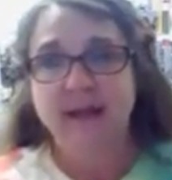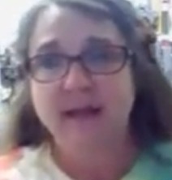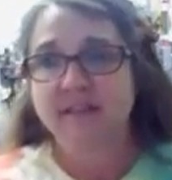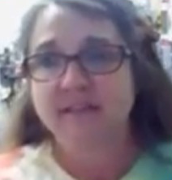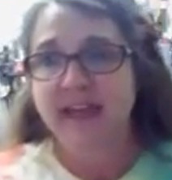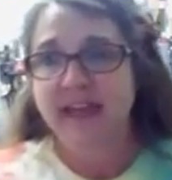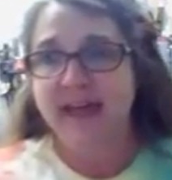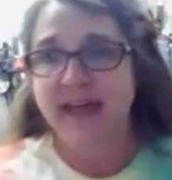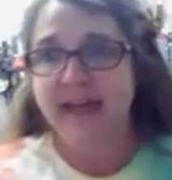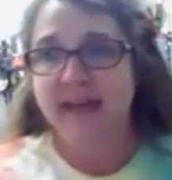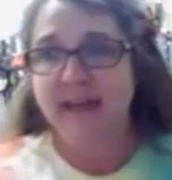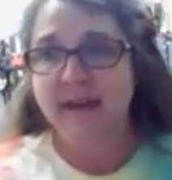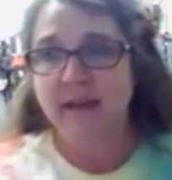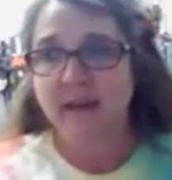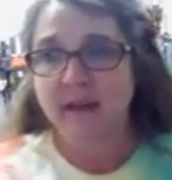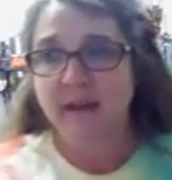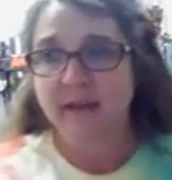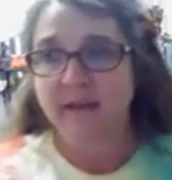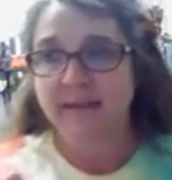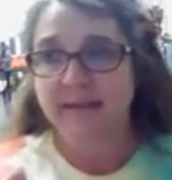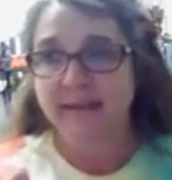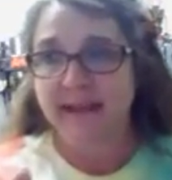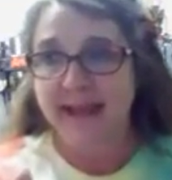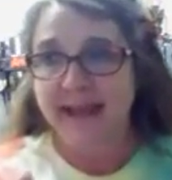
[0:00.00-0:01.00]
then
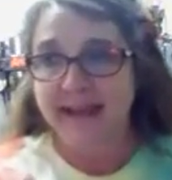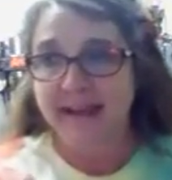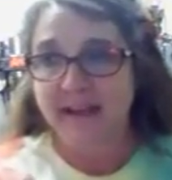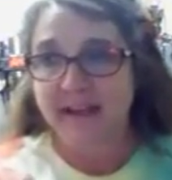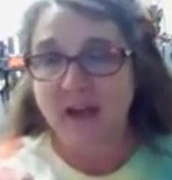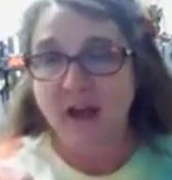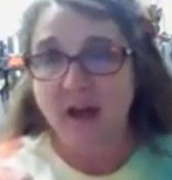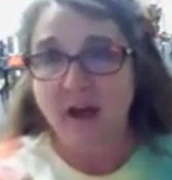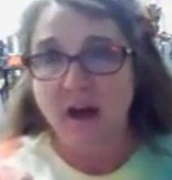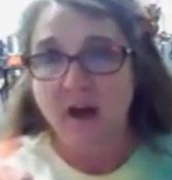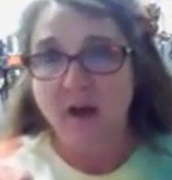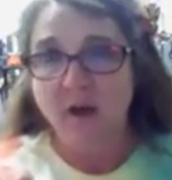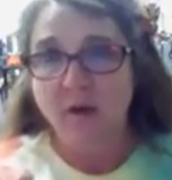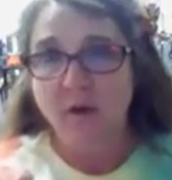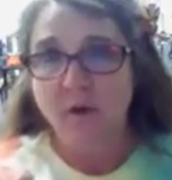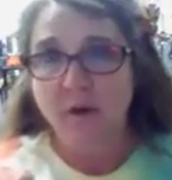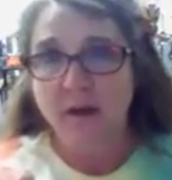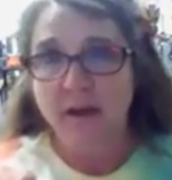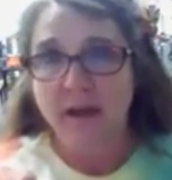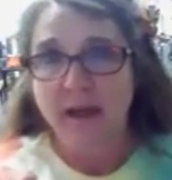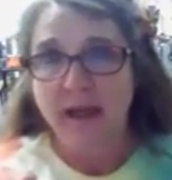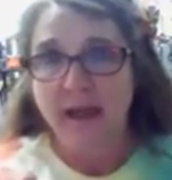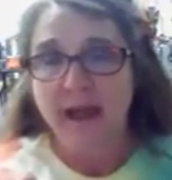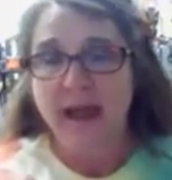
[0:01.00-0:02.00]
let go,
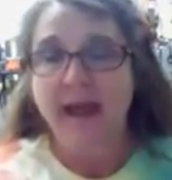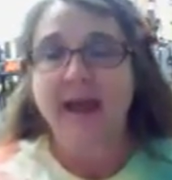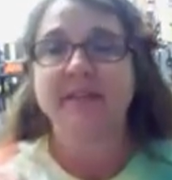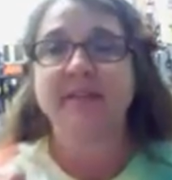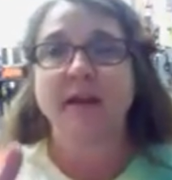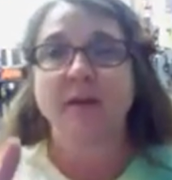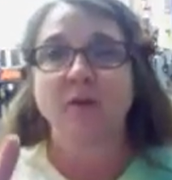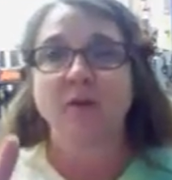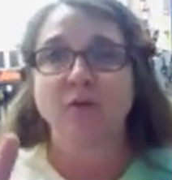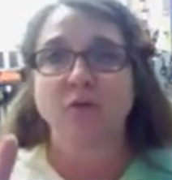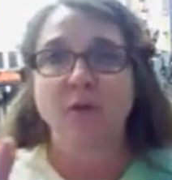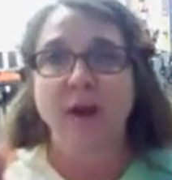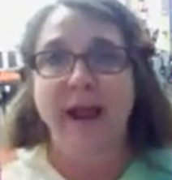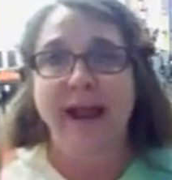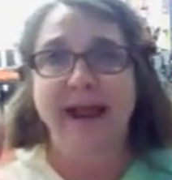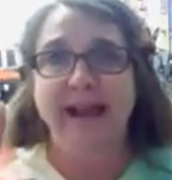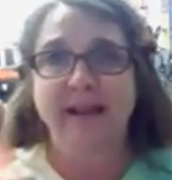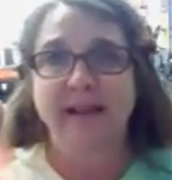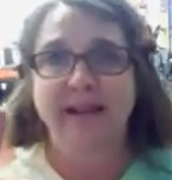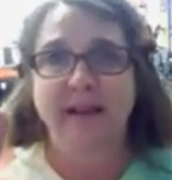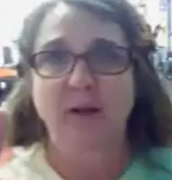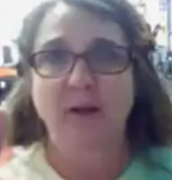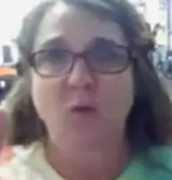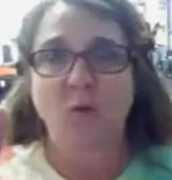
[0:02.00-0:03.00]
and then
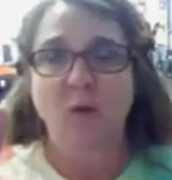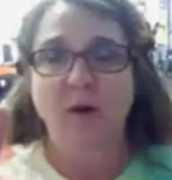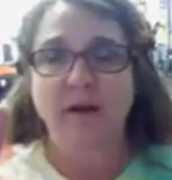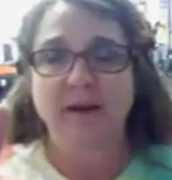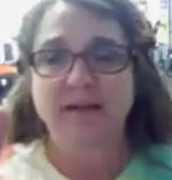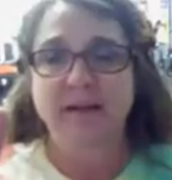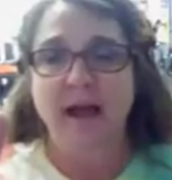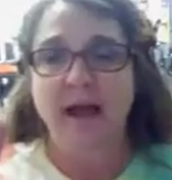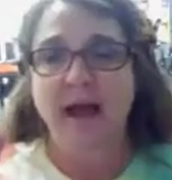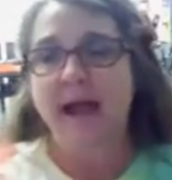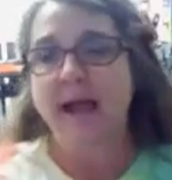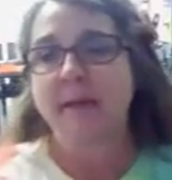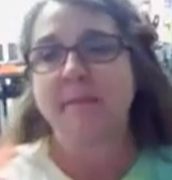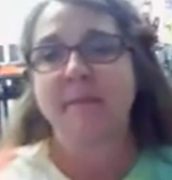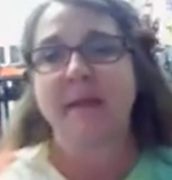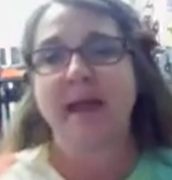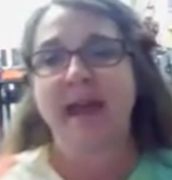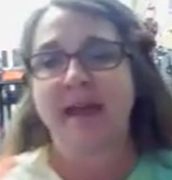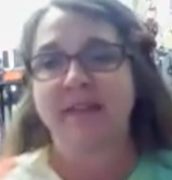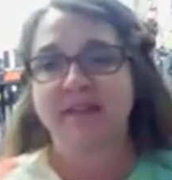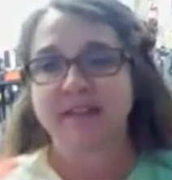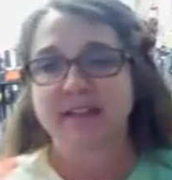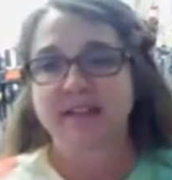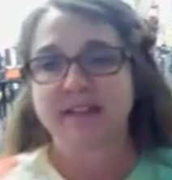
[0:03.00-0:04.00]
right-click one time,
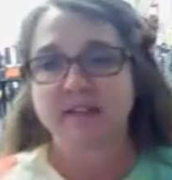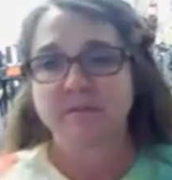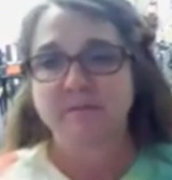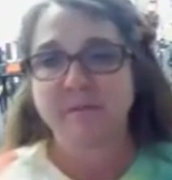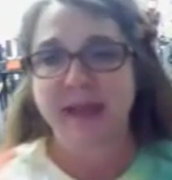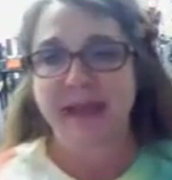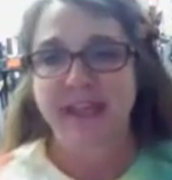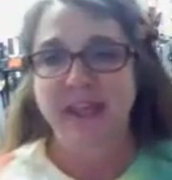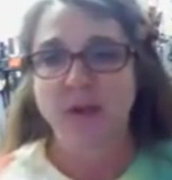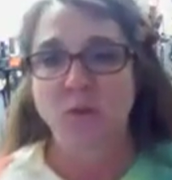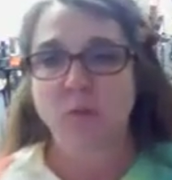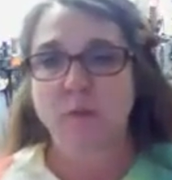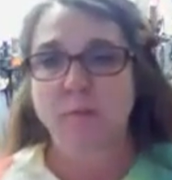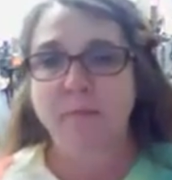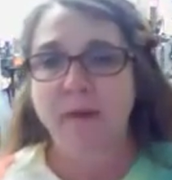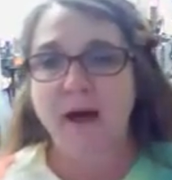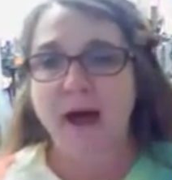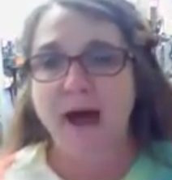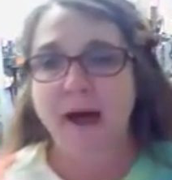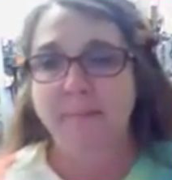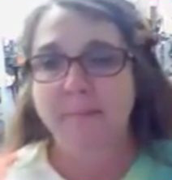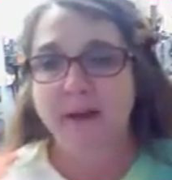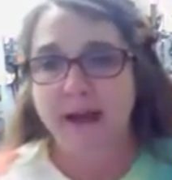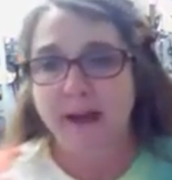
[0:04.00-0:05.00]
and this menu will
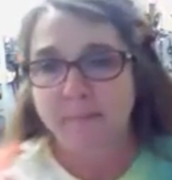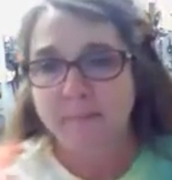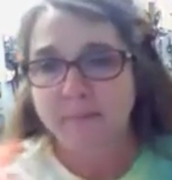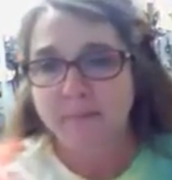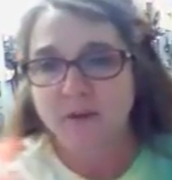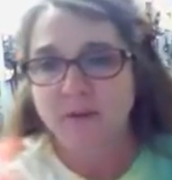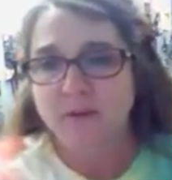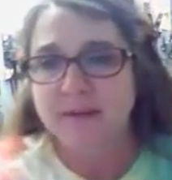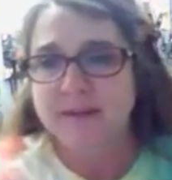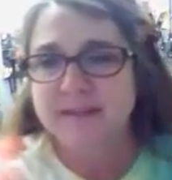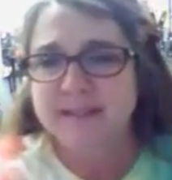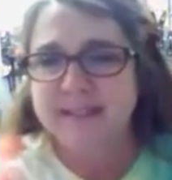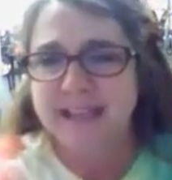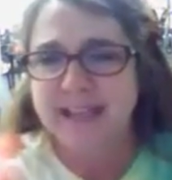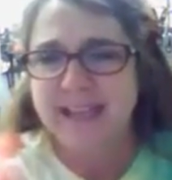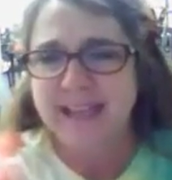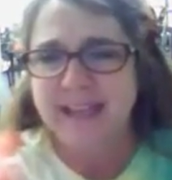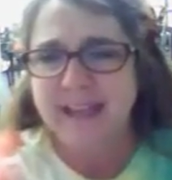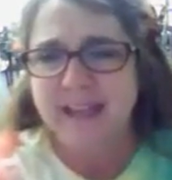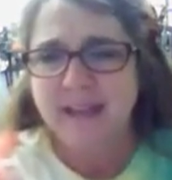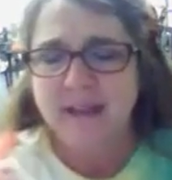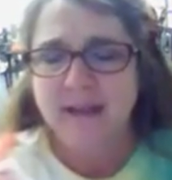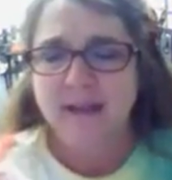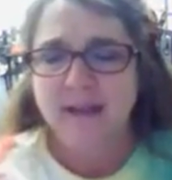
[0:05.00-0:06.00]
pop up. You can
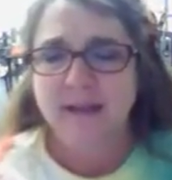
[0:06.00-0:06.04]
see